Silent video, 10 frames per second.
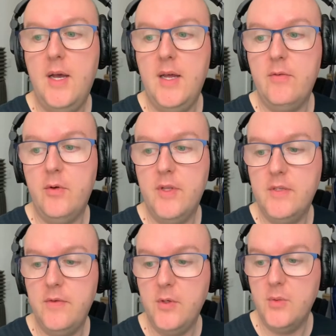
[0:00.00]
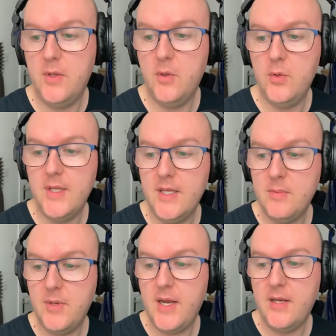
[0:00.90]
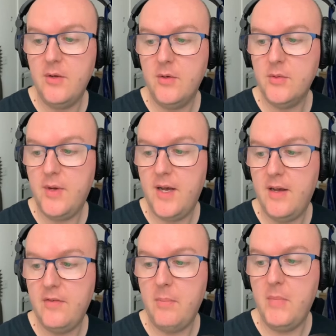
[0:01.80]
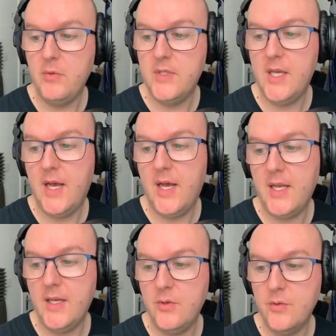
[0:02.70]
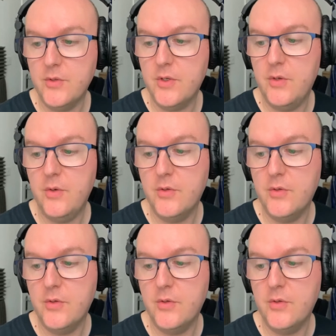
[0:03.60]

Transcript: and I've got this view as well. Not only this, but I can also have multi angles too.